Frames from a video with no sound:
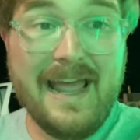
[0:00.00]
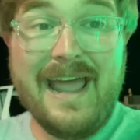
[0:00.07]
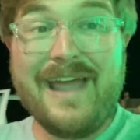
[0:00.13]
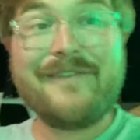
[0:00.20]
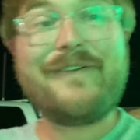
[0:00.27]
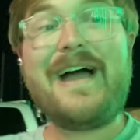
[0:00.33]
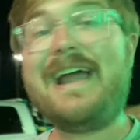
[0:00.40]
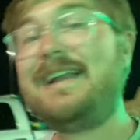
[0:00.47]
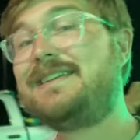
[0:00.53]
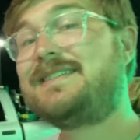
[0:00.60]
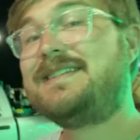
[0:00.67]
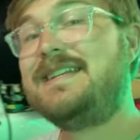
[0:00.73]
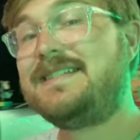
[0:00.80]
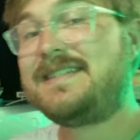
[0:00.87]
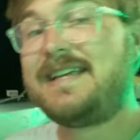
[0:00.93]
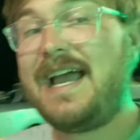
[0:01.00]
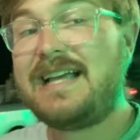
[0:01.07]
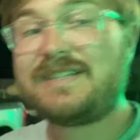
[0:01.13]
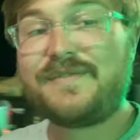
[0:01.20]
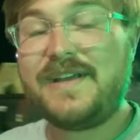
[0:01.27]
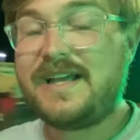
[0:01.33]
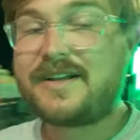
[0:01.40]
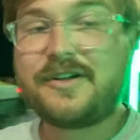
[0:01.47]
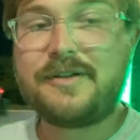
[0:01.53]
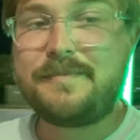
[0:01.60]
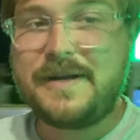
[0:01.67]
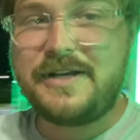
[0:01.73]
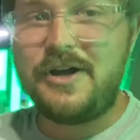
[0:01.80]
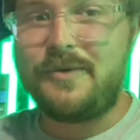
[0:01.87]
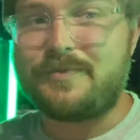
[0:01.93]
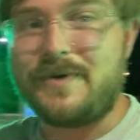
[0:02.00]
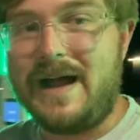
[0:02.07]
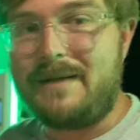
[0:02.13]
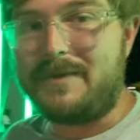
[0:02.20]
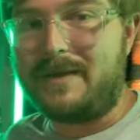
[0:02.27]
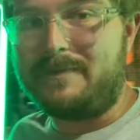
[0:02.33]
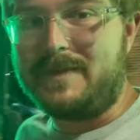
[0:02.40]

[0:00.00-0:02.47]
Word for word: If I had a CCS vehicle it'd be no problem.